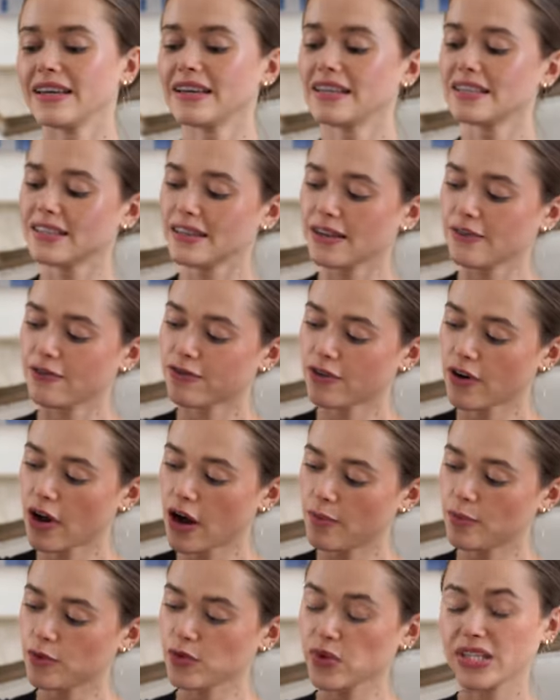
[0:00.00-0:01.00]
is
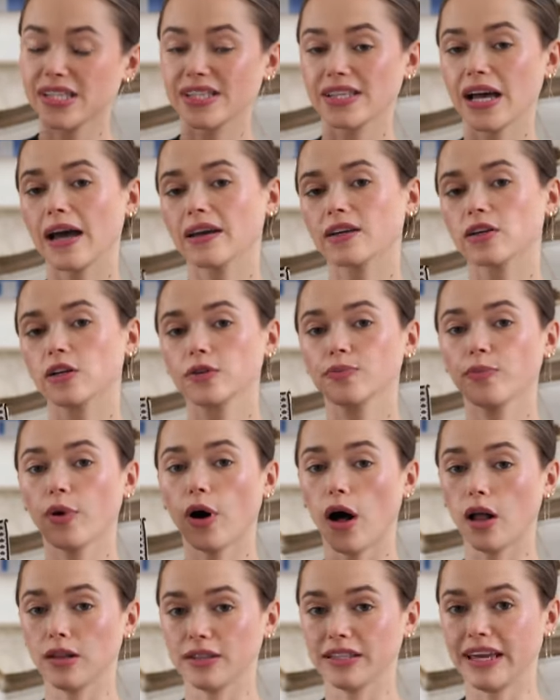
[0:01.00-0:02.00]
from recycled
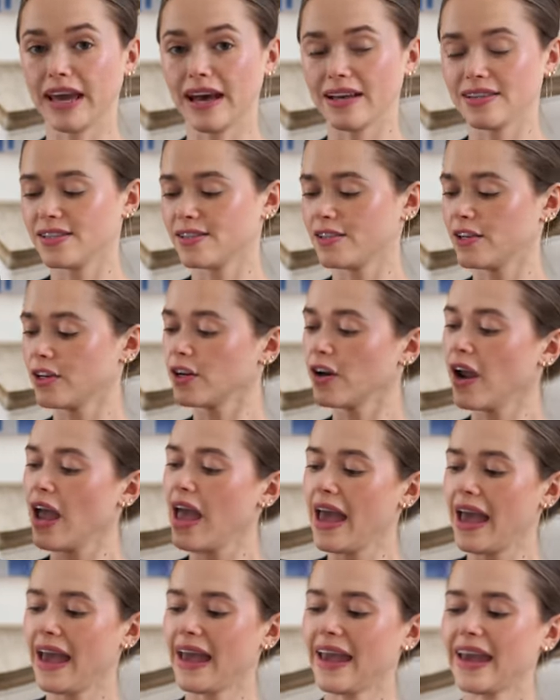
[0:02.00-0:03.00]
polyester,
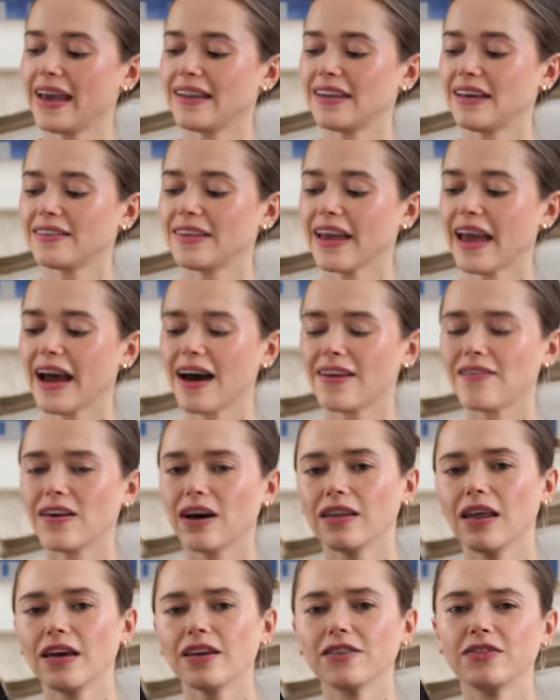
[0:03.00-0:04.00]
and they have
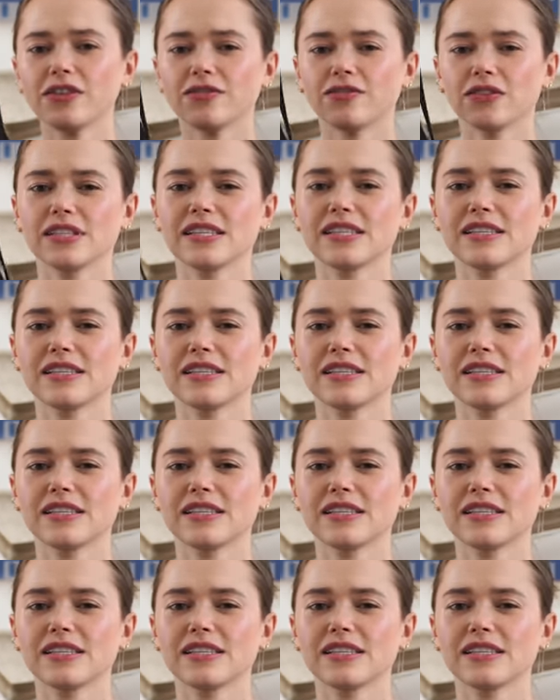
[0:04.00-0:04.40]
a lot of different